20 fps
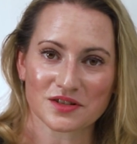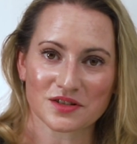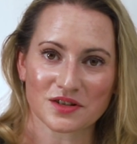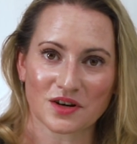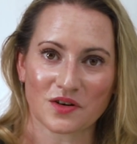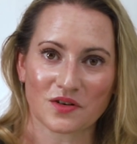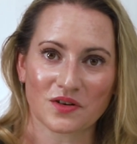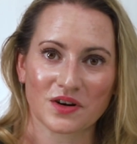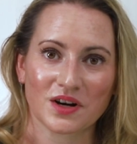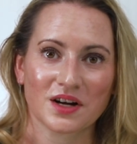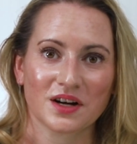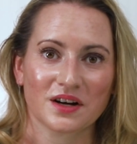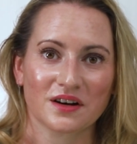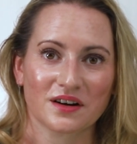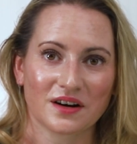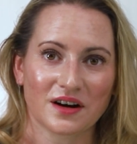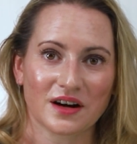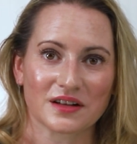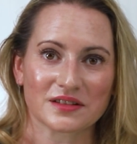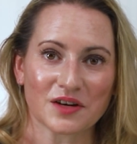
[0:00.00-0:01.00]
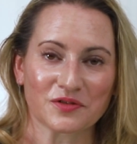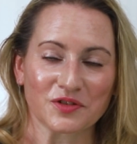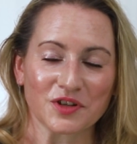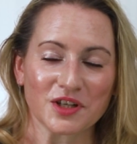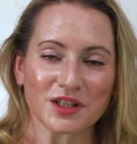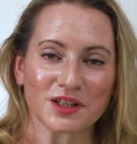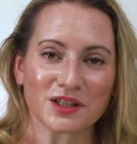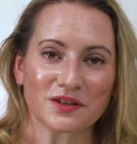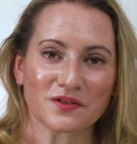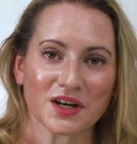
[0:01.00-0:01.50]
So uh,
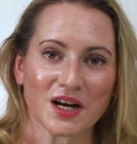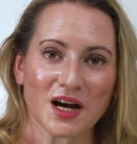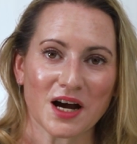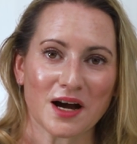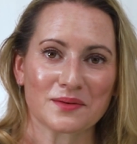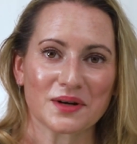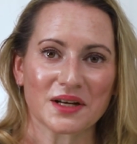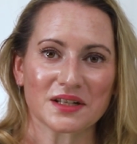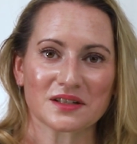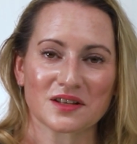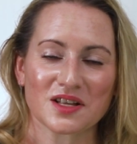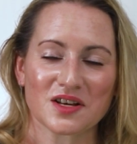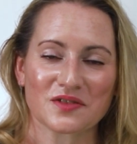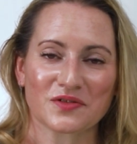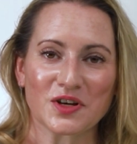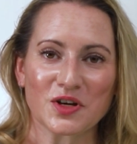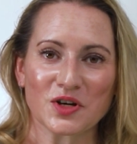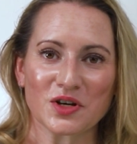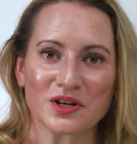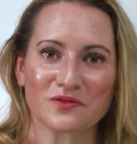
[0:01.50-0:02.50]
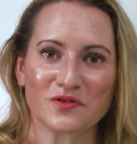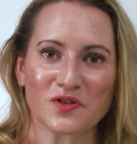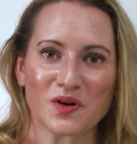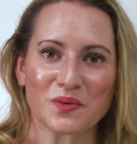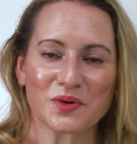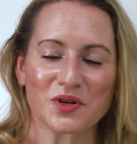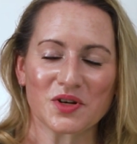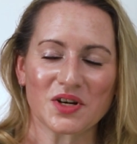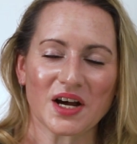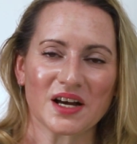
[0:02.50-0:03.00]
definitely leave a comment. I love hearing
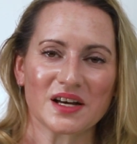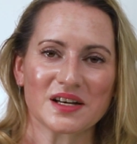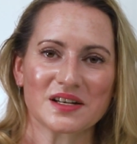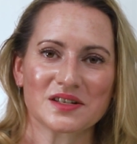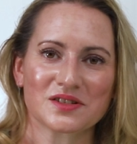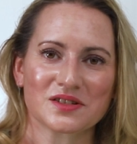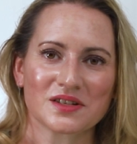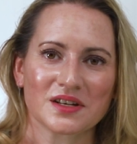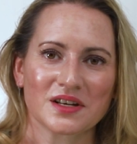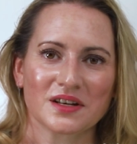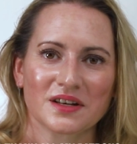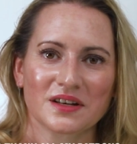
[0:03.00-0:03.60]
from you guys.